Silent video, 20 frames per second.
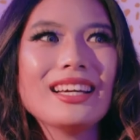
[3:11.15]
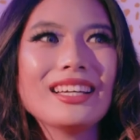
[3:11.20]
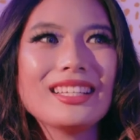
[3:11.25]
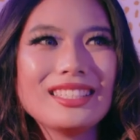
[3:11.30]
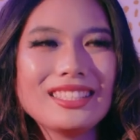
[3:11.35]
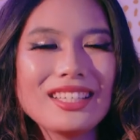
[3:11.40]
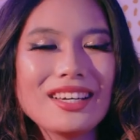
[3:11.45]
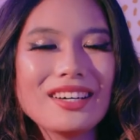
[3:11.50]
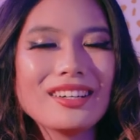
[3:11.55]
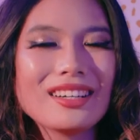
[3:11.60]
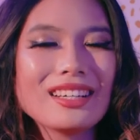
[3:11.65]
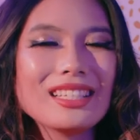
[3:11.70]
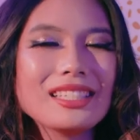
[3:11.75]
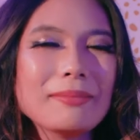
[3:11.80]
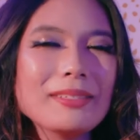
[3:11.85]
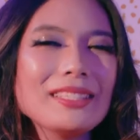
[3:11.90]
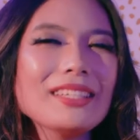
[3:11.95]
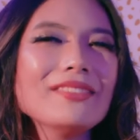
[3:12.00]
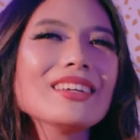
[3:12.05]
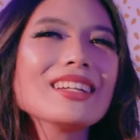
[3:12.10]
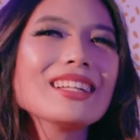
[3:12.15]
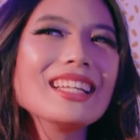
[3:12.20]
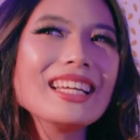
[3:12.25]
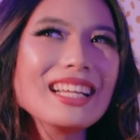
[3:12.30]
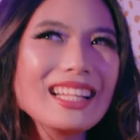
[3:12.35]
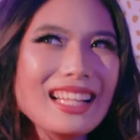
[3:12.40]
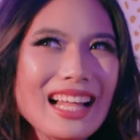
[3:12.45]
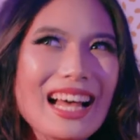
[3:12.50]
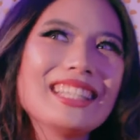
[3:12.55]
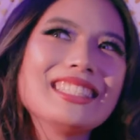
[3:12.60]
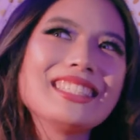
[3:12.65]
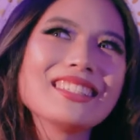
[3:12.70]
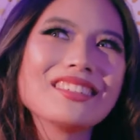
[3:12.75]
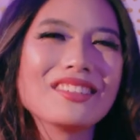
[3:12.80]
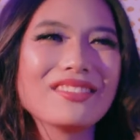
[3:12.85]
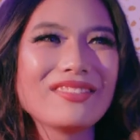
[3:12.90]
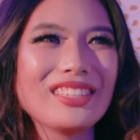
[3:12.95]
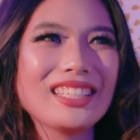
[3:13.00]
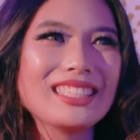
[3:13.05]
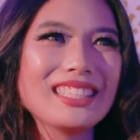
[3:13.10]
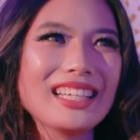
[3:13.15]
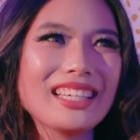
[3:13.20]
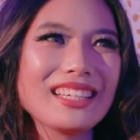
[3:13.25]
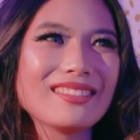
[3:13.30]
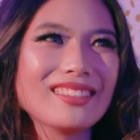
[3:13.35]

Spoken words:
So, specifically classical music,